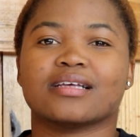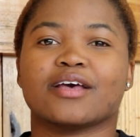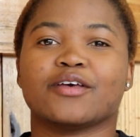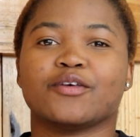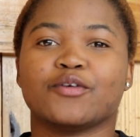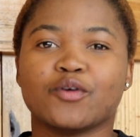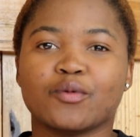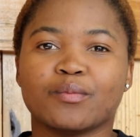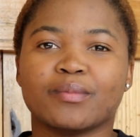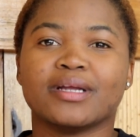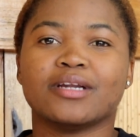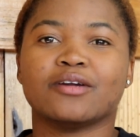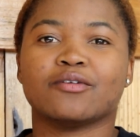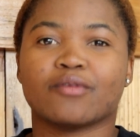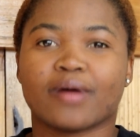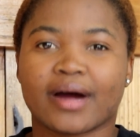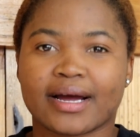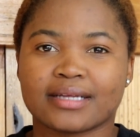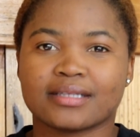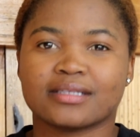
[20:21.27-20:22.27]
human
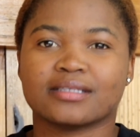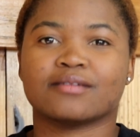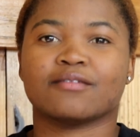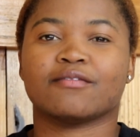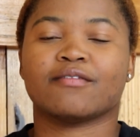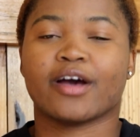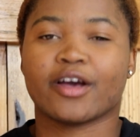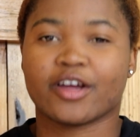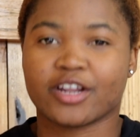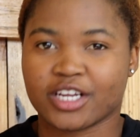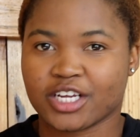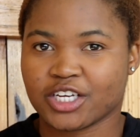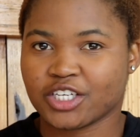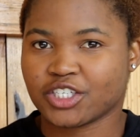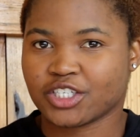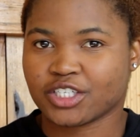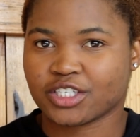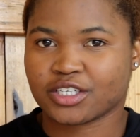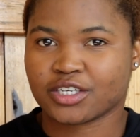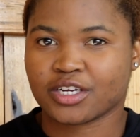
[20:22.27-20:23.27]
rights
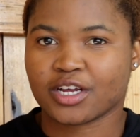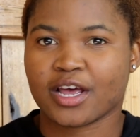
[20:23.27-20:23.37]
violation.